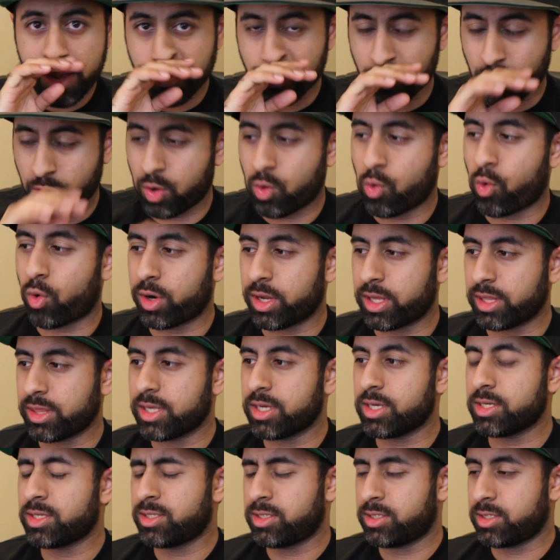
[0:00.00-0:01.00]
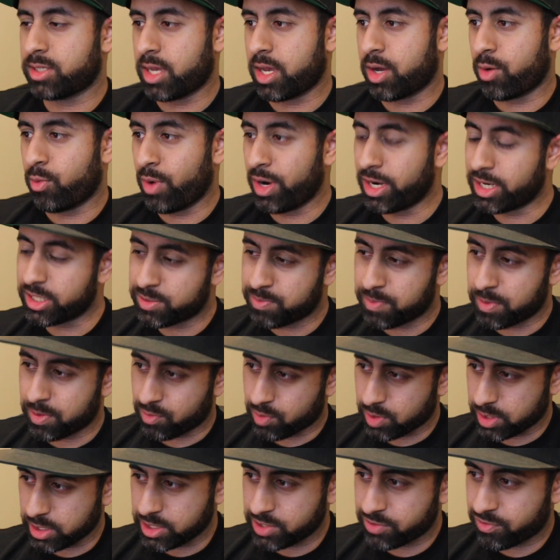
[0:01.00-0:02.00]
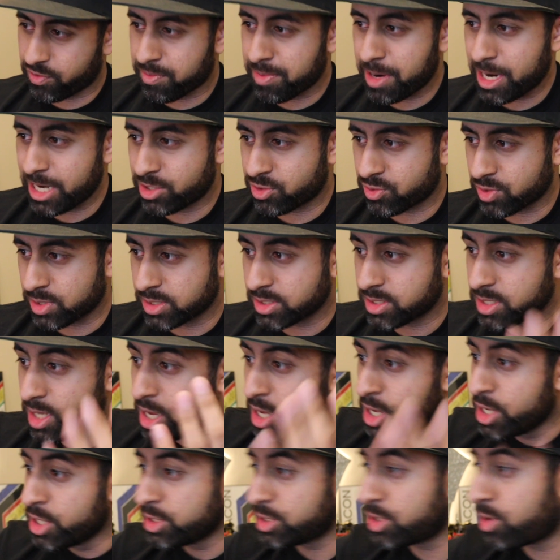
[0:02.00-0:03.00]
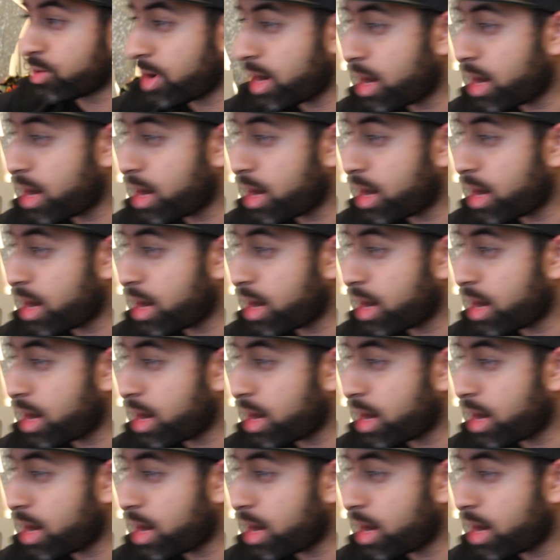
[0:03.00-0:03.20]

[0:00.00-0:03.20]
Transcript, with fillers: I'm recording this when it's been released for patrons. So